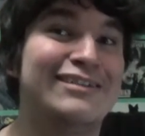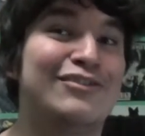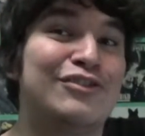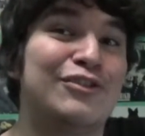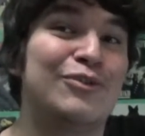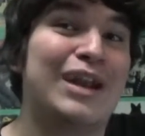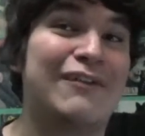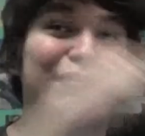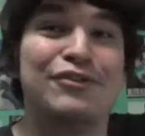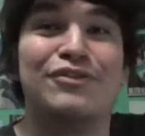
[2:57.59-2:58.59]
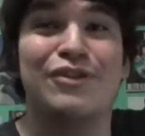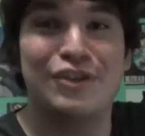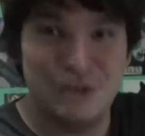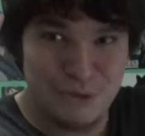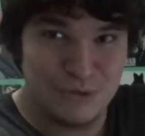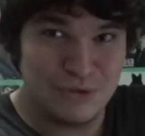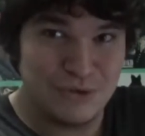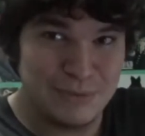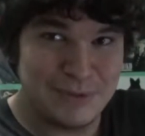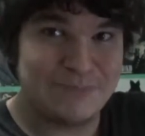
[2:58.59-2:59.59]
to when I first started
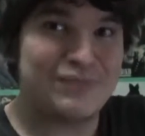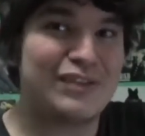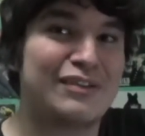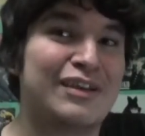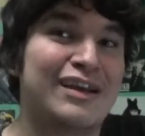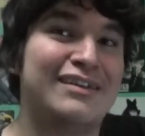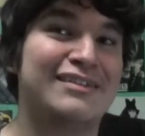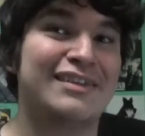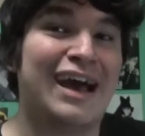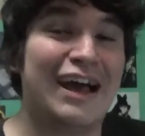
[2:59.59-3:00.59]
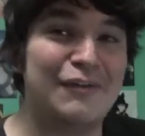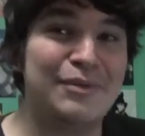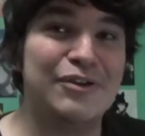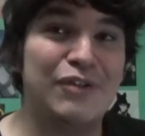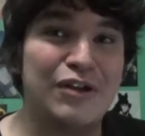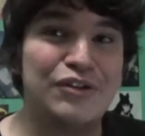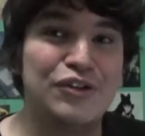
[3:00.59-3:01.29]
YouTube. Because I've been around